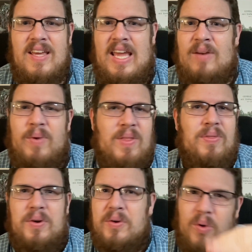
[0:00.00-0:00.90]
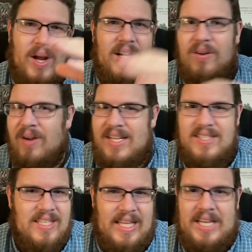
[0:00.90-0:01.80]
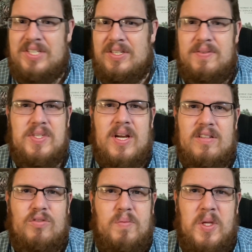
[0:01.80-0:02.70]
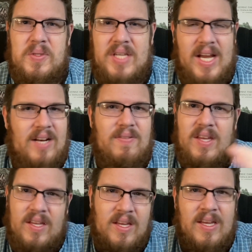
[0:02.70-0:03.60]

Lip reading: and went through quite a great selection of songs from those kind of the